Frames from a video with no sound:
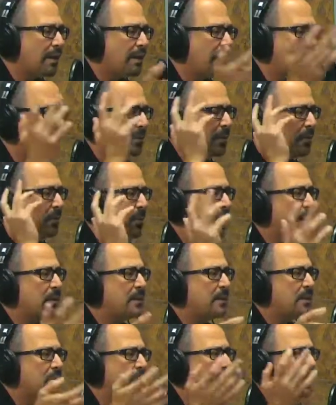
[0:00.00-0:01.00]
you were a parent,
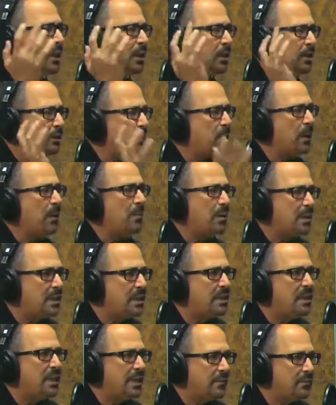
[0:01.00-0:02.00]
so you probably
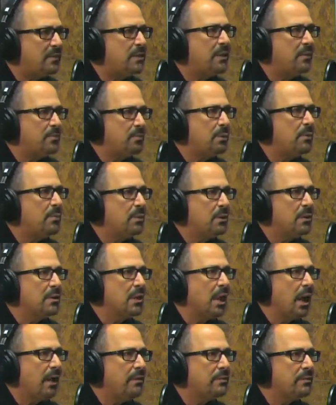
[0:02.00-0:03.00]
saved some people's
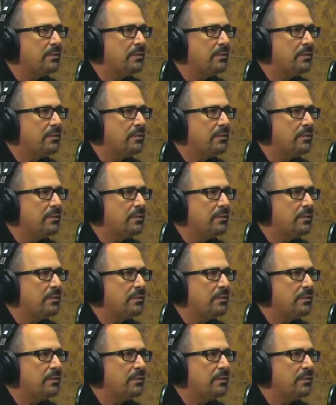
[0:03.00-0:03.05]
lives.